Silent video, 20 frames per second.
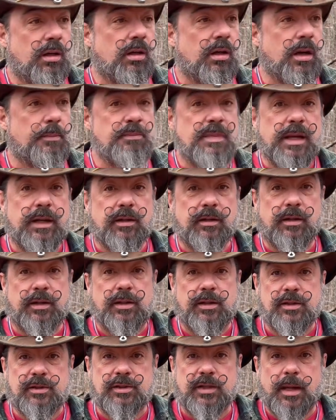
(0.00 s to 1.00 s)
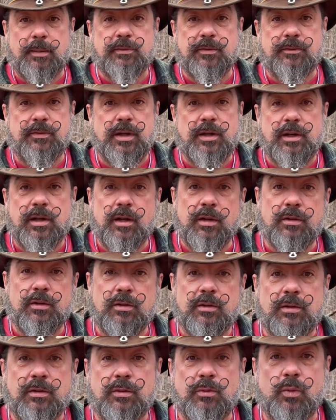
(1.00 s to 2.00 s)
immediately stopped the video,
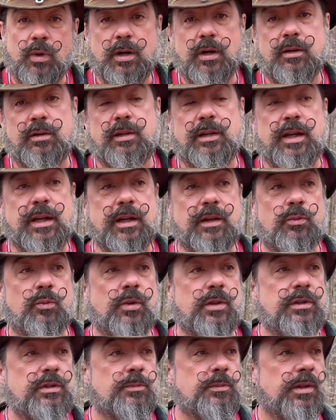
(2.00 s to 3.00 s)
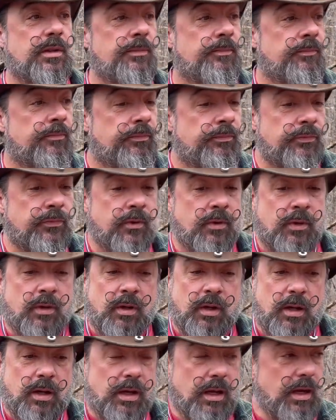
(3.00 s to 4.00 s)
went on to the Hidden Woodsman,
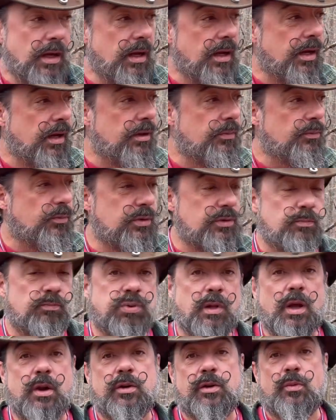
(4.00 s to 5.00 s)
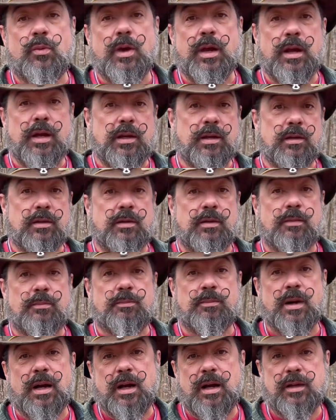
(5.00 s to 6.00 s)
and was blown away
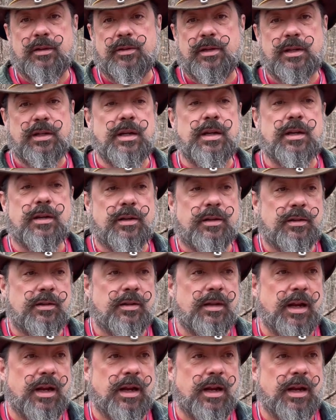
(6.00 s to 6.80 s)
by the gear.